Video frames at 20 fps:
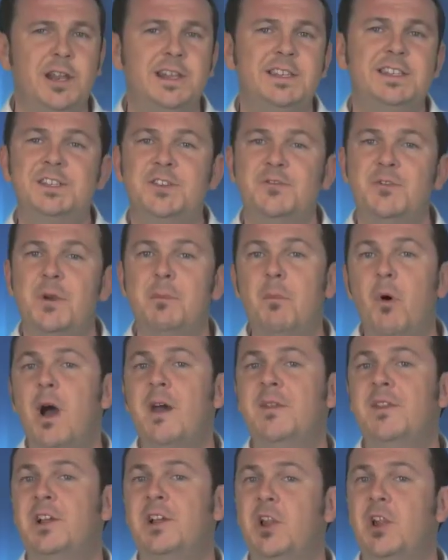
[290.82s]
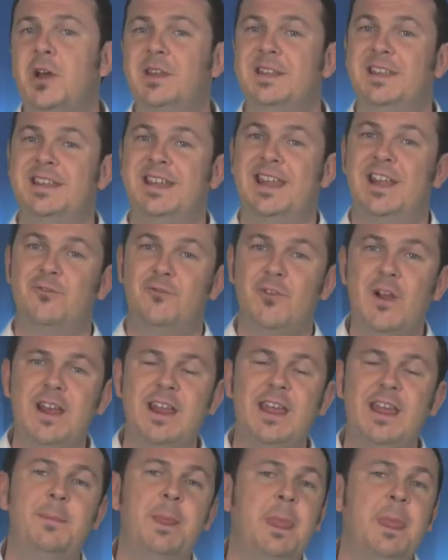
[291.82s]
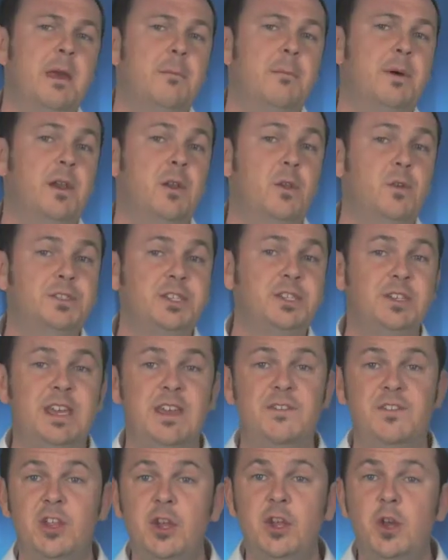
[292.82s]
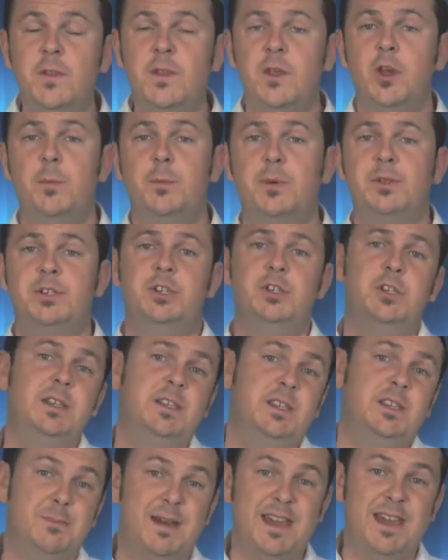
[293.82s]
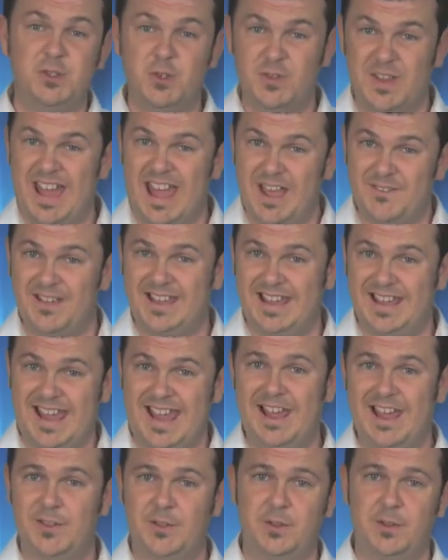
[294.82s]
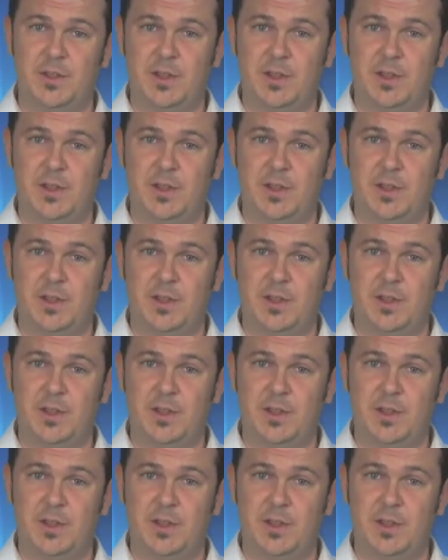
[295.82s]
does it remind the client to get ready, but it also gives you the opportunity to make sure they haven't cancelled the